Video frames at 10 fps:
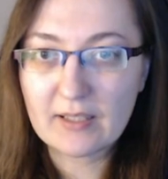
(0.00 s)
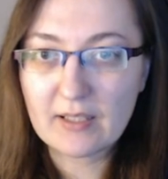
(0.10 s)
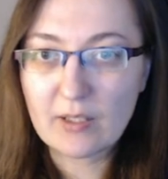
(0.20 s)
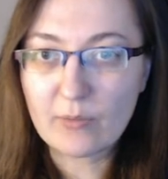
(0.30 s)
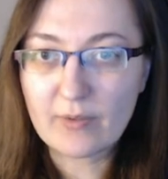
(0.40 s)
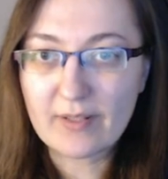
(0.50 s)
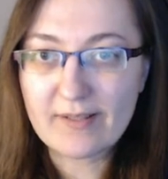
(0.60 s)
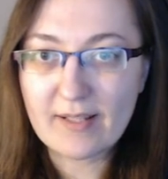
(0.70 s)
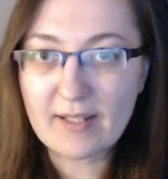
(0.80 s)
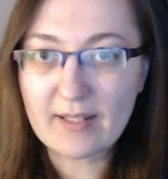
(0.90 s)
we'll
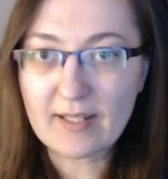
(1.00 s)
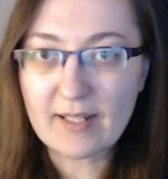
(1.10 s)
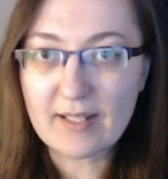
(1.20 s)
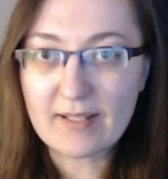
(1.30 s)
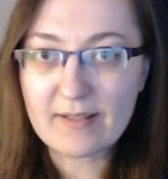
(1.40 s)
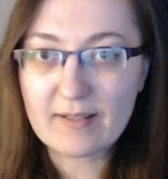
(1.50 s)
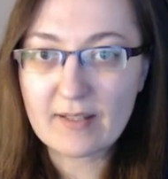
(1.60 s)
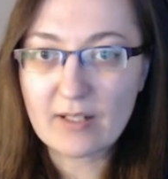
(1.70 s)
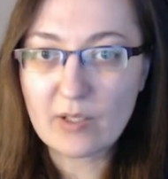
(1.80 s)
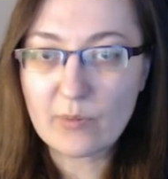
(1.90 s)
see, I guess.
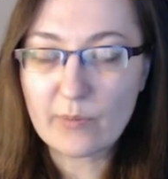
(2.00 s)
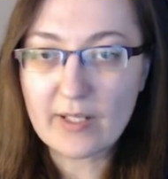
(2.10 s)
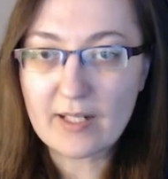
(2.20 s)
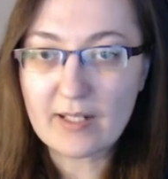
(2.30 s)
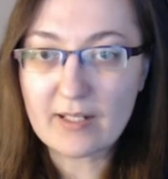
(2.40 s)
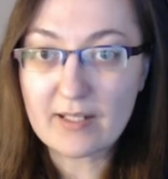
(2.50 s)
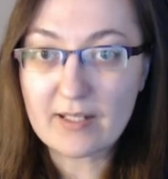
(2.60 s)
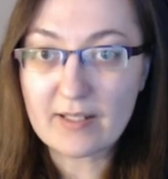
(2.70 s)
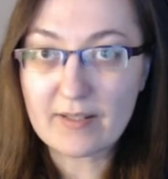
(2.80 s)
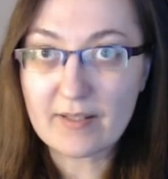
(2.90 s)
Where
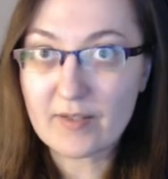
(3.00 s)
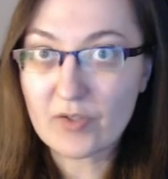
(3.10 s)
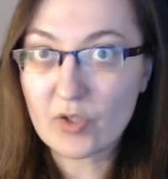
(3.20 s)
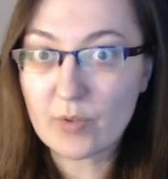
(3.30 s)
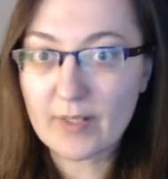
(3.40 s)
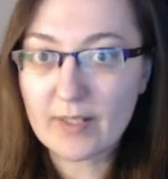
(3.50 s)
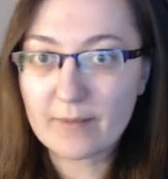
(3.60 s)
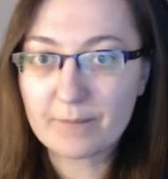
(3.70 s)
is this going?